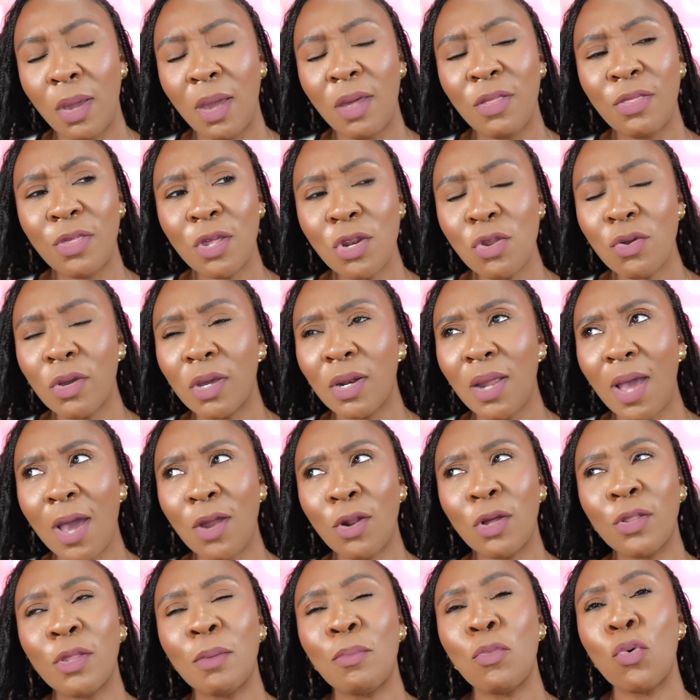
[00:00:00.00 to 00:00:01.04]
And then you can add
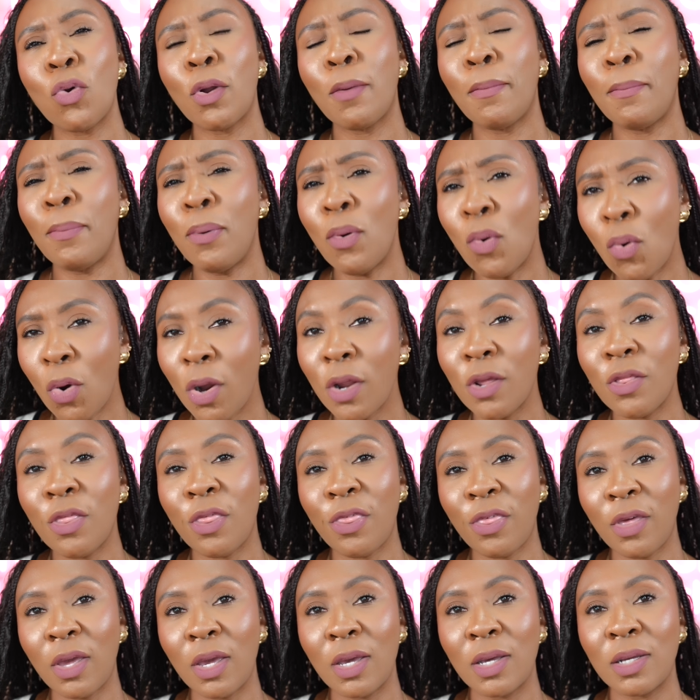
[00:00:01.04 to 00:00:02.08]
all the more important
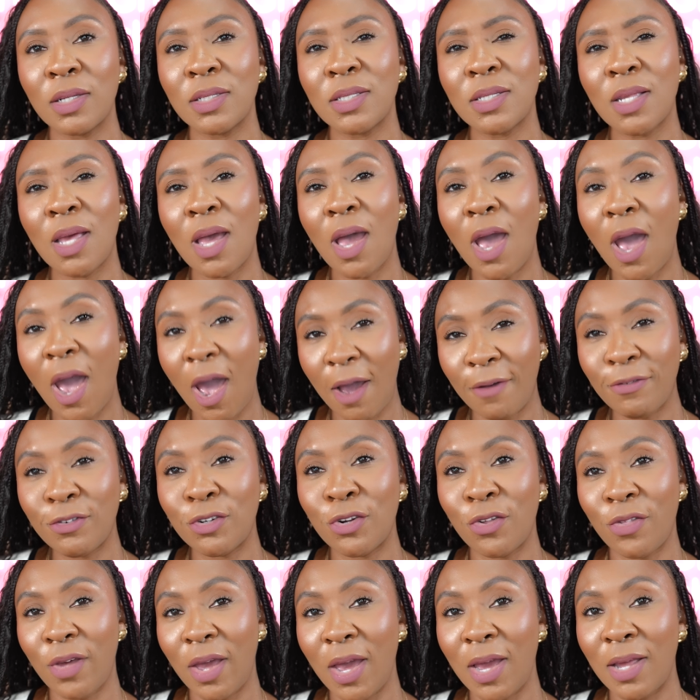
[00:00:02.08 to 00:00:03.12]
things
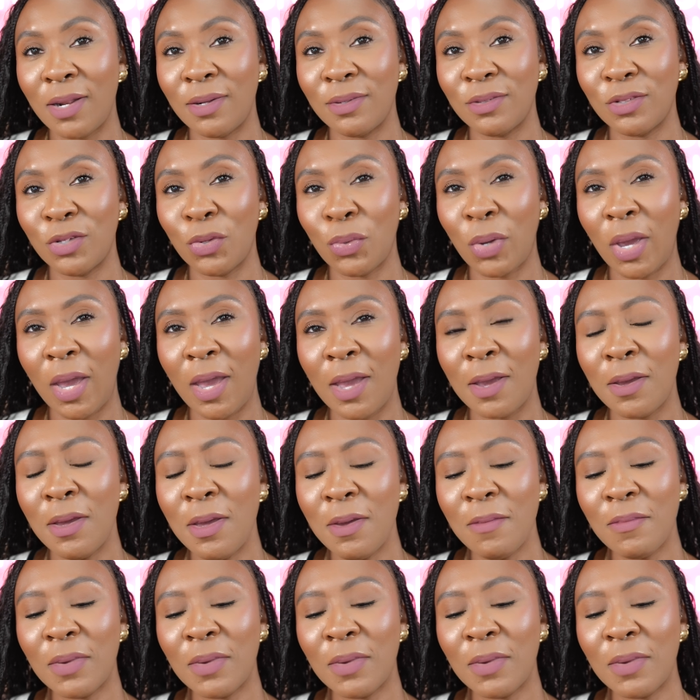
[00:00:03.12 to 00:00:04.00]
after that, okay?